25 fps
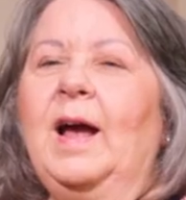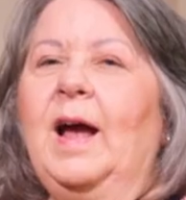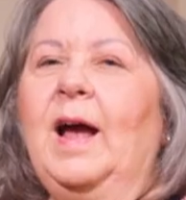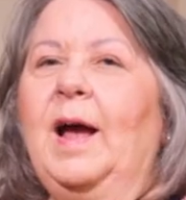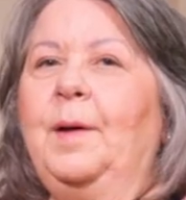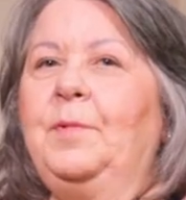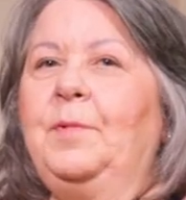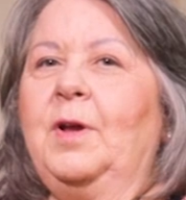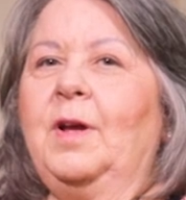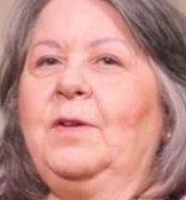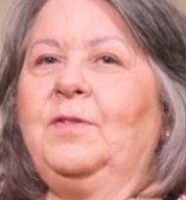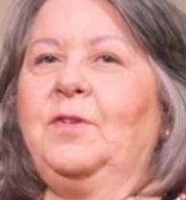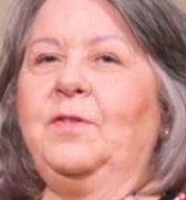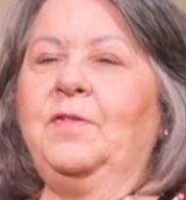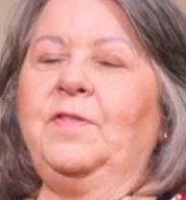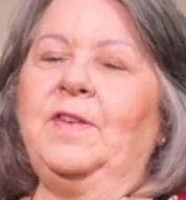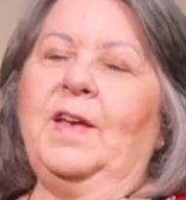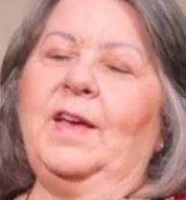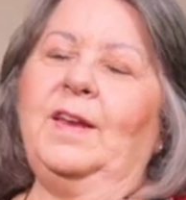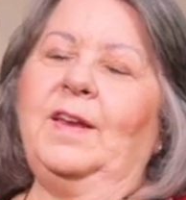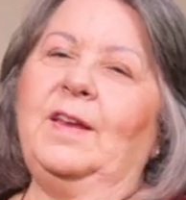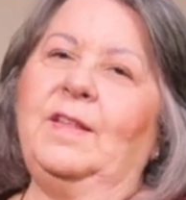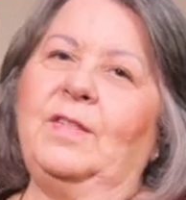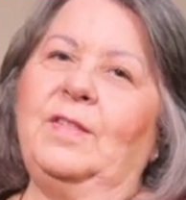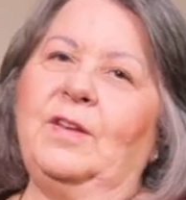I'm Dr.
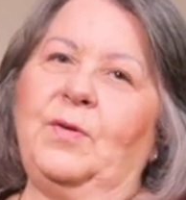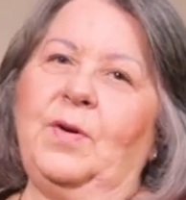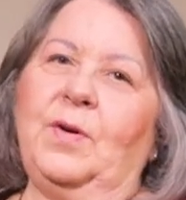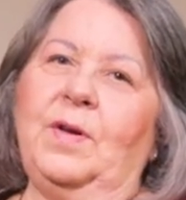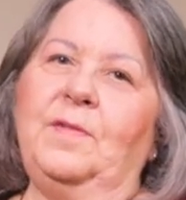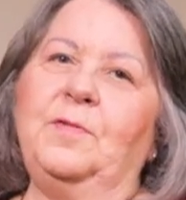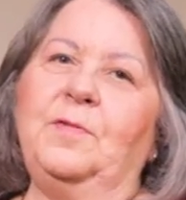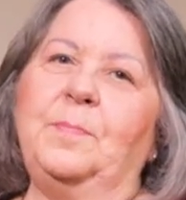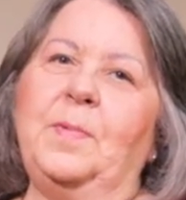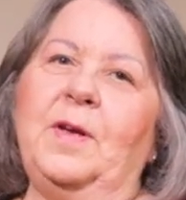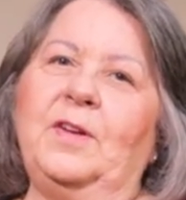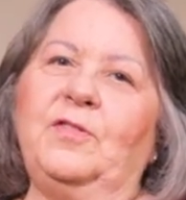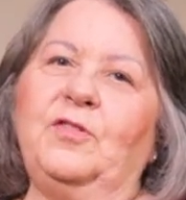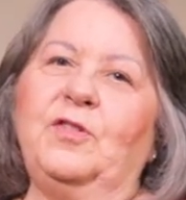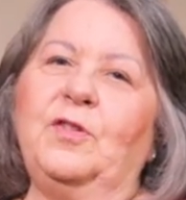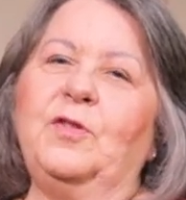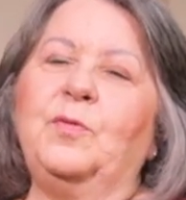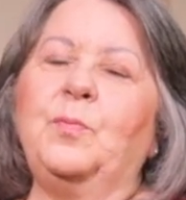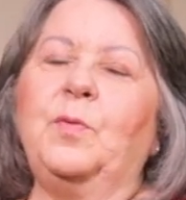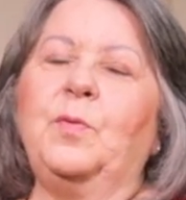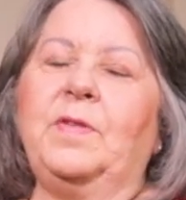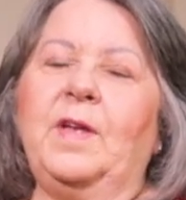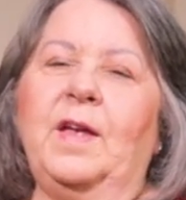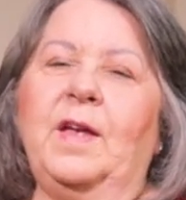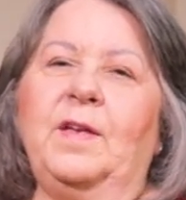Sandi, the grief
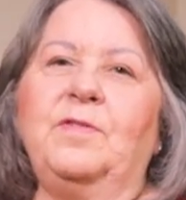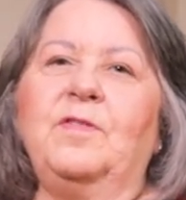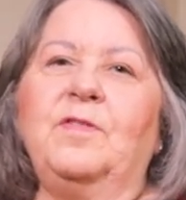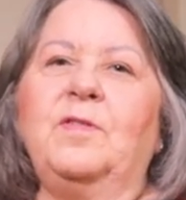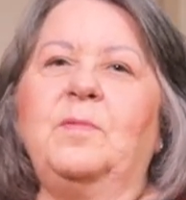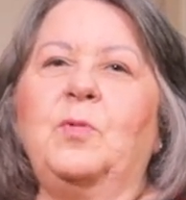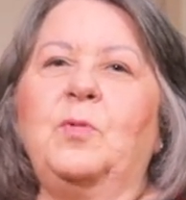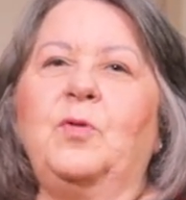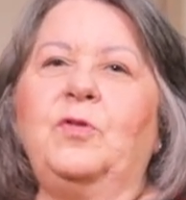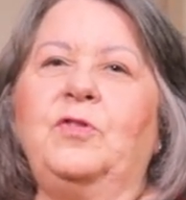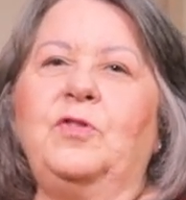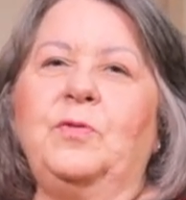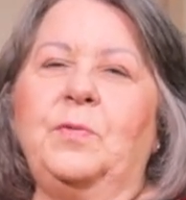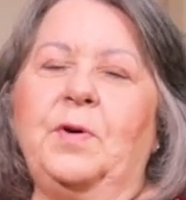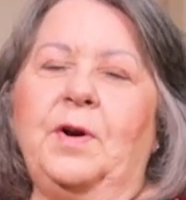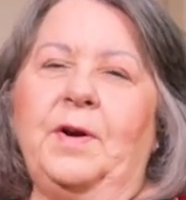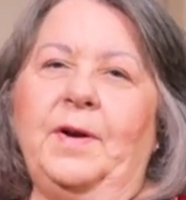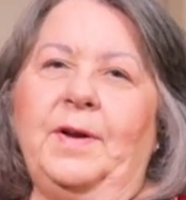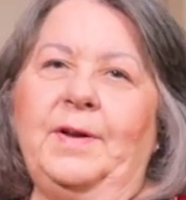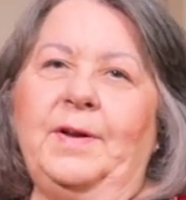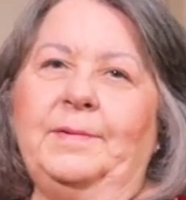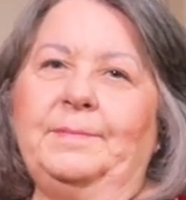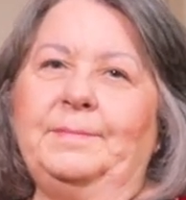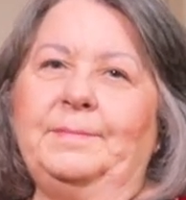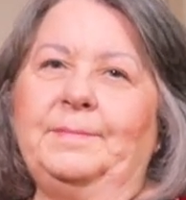specialist with Hanson
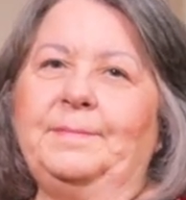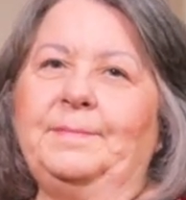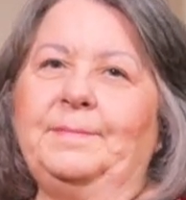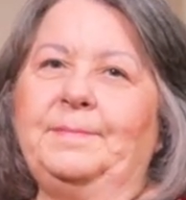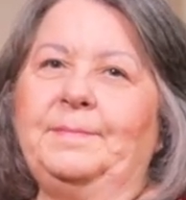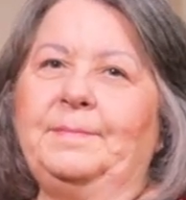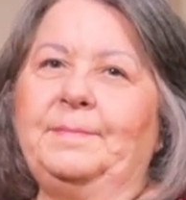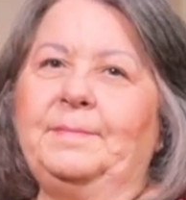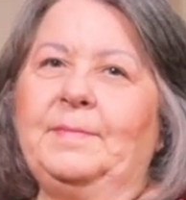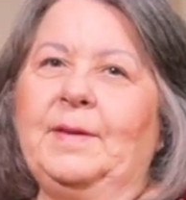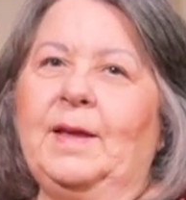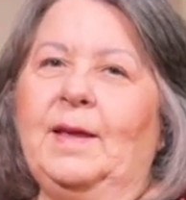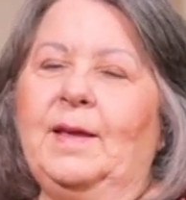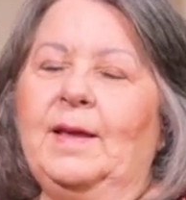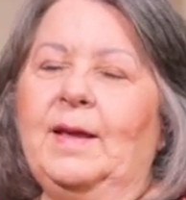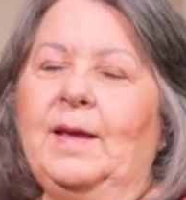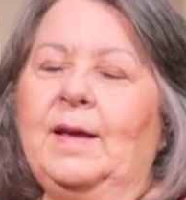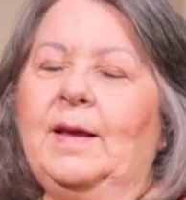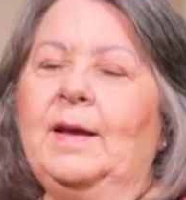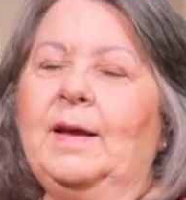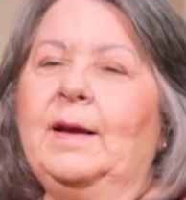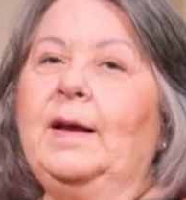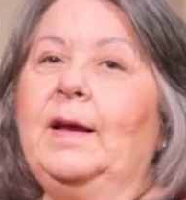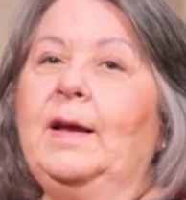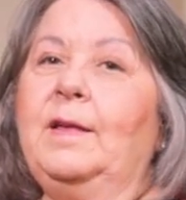Mortuary.
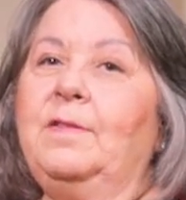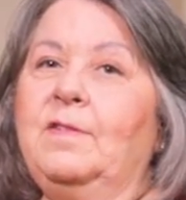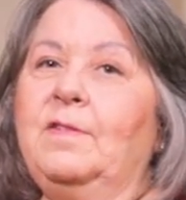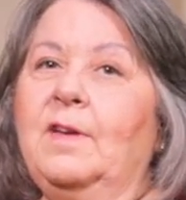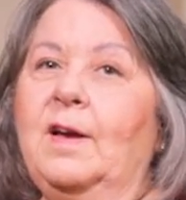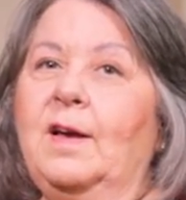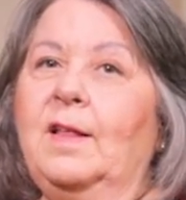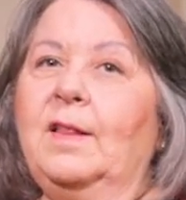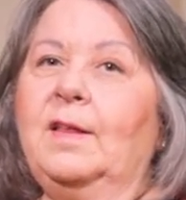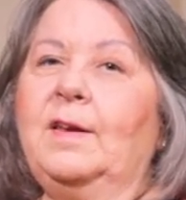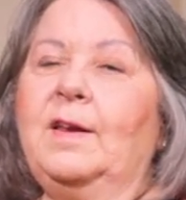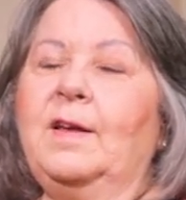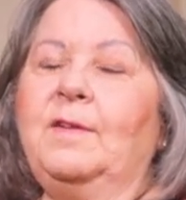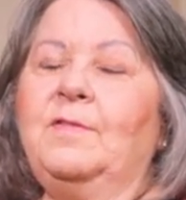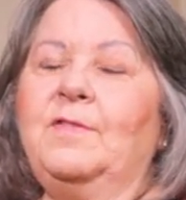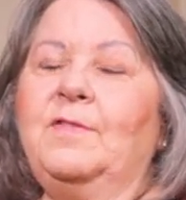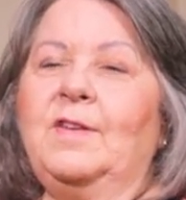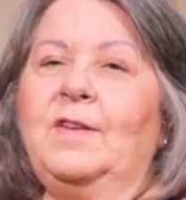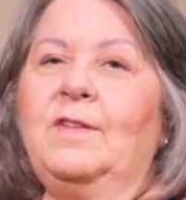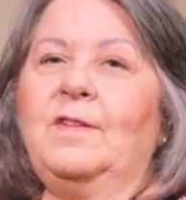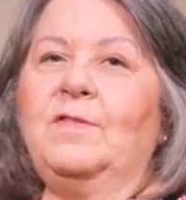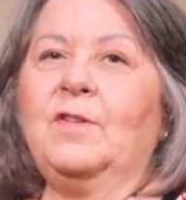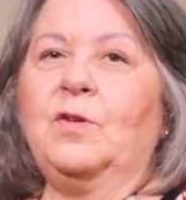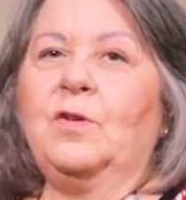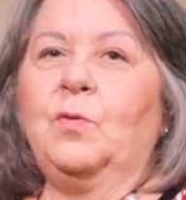It's the holiday
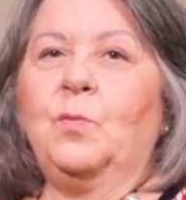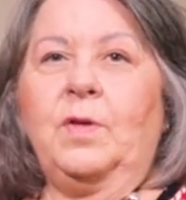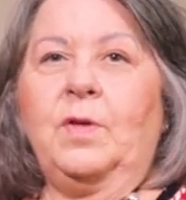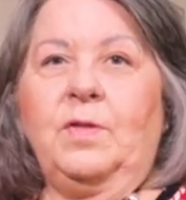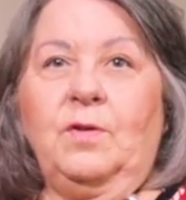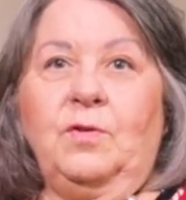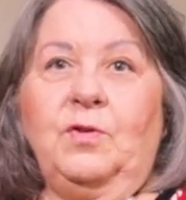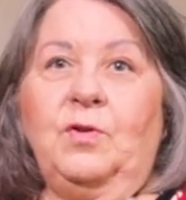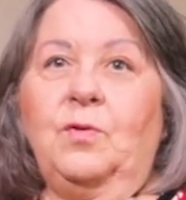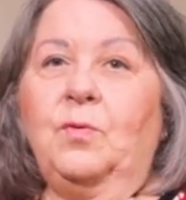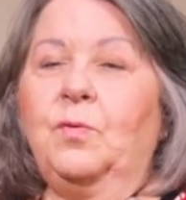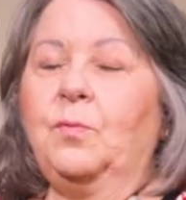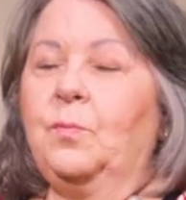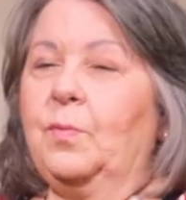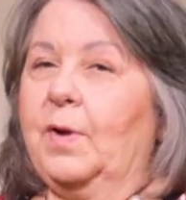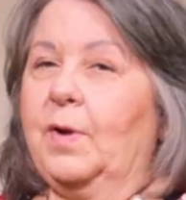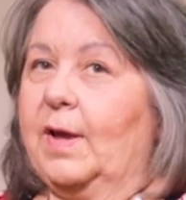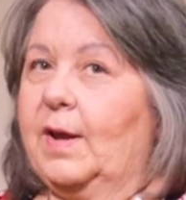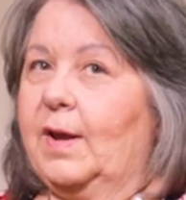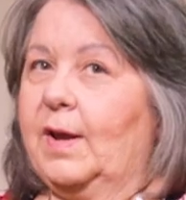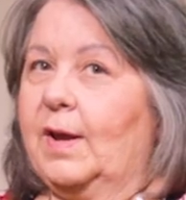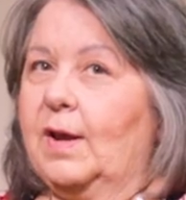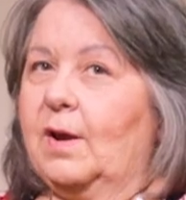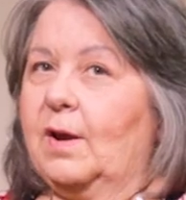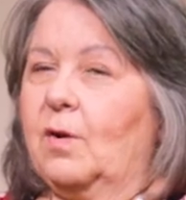season, whether you're
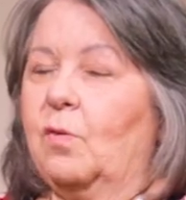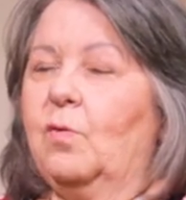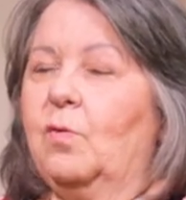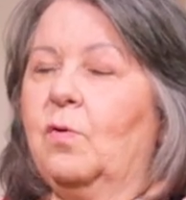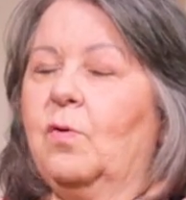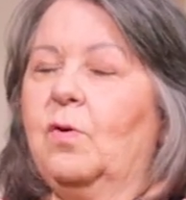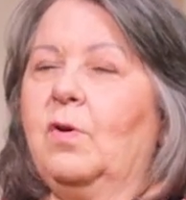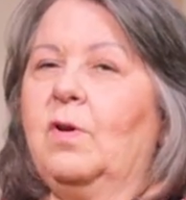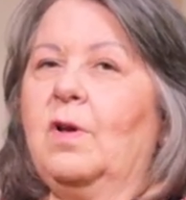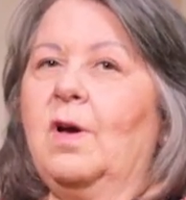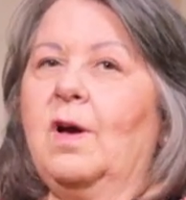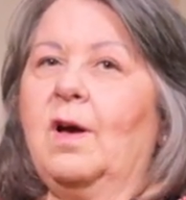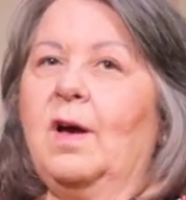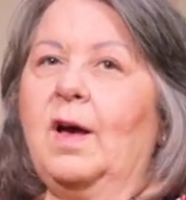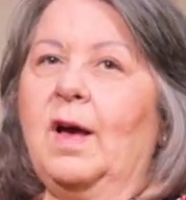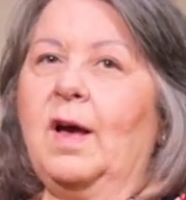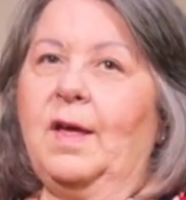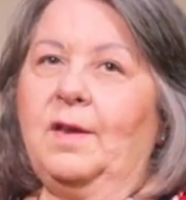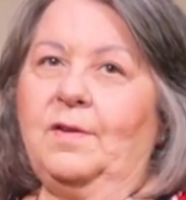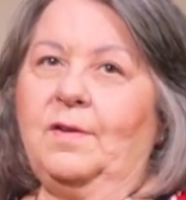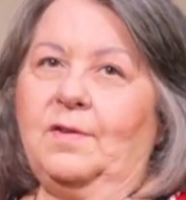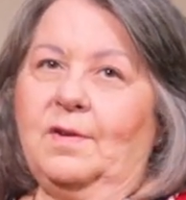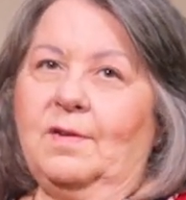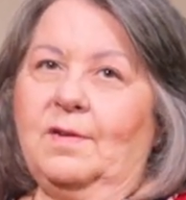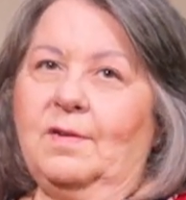ready or
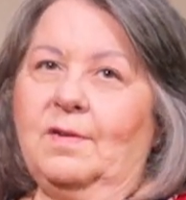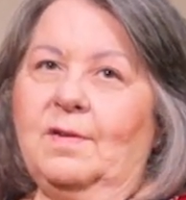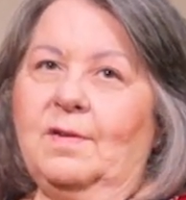not.